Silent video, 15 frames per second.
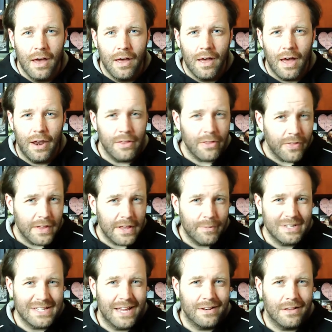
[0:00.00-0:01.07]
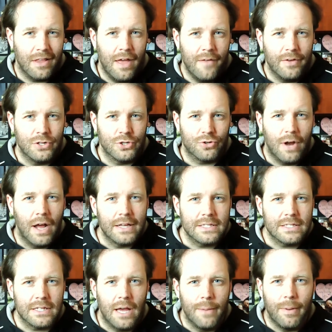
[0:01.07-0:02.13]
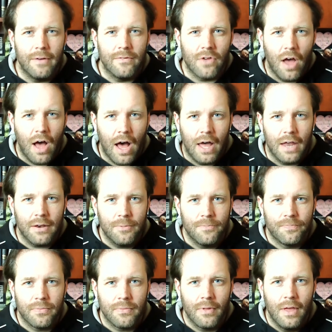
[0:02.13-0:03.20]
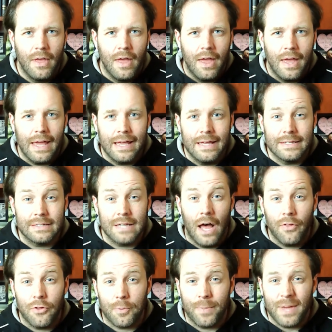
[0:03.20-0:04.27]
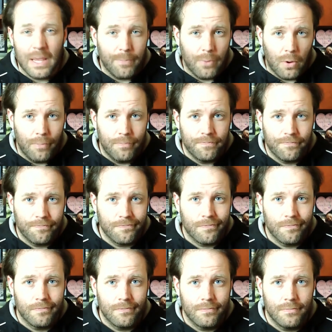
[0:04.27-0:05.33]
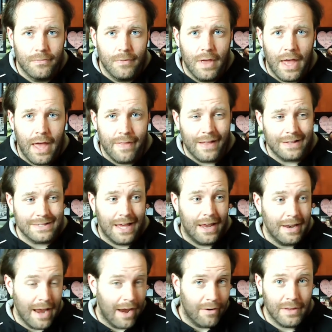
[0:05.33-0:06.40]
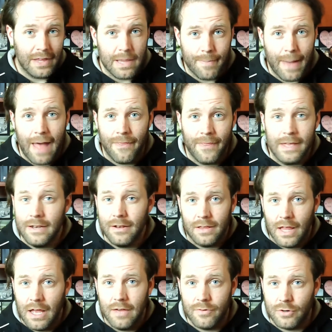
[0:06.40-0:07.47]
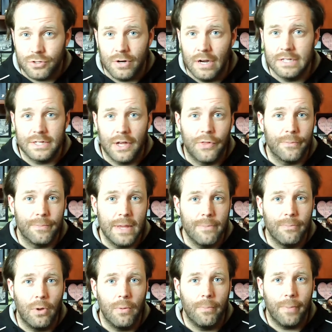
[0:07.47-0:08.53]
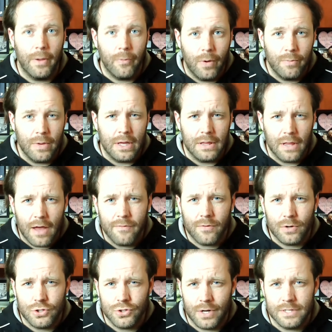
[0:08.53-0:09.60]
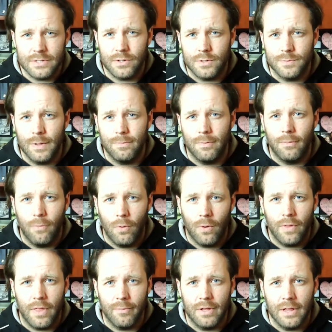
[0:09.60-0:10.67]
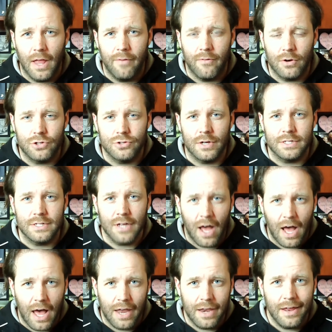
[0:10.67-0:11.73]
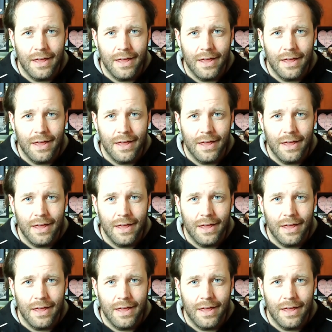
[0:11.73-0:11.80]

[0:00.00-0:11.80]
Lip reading: Another thing that we tend to love and trust above God is other people. And that's not inherently a bad thing to love or trust other people, but when we love or trust those people more than we love or trust God,